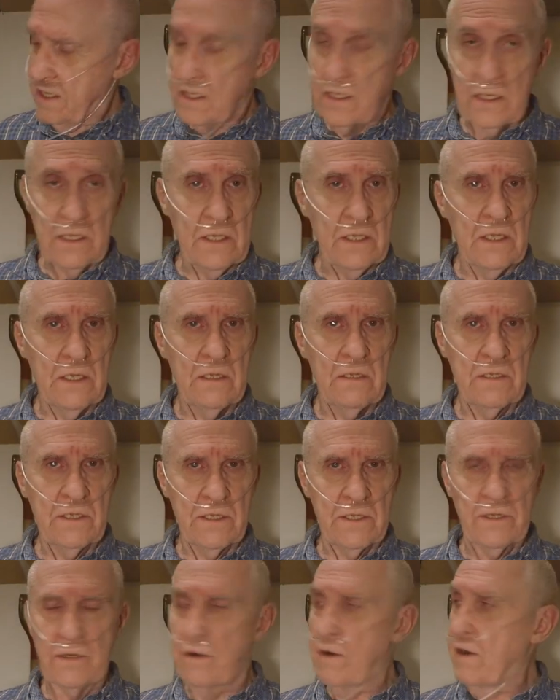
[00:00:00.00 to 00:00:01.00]
is
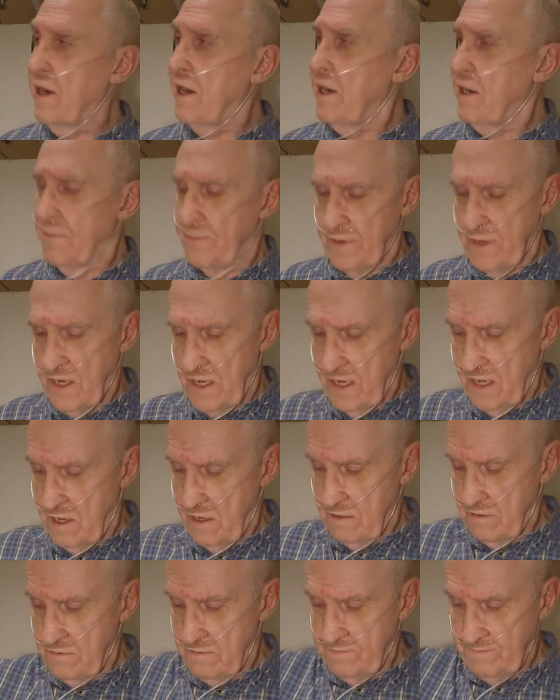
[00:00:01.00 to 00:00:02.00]
straight up and
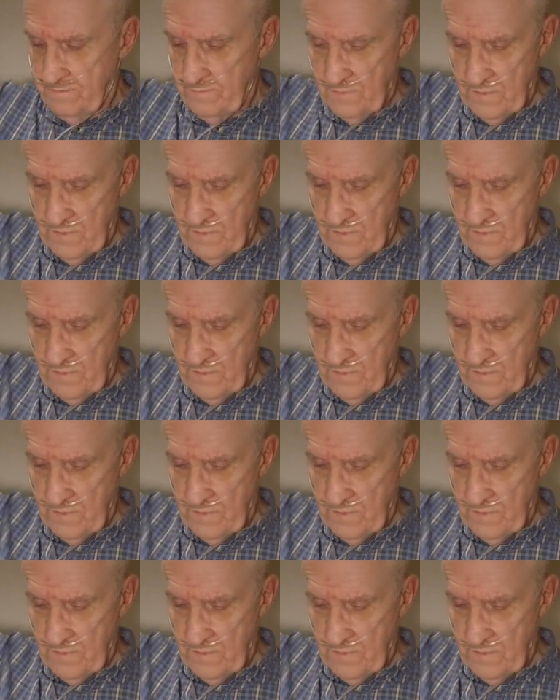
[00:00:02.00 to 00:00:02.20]
down,